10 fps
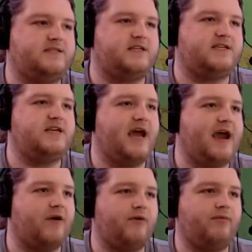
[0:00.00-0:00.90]
is a
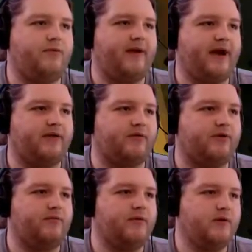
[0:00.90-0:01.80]
terrible
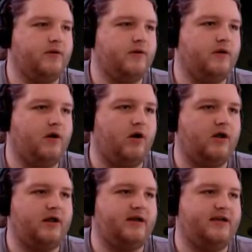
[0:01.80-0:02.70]
bathroom. All
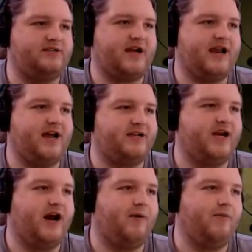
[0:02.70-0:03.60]
it, it's got a
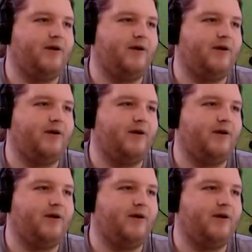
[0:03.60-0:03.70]
tub,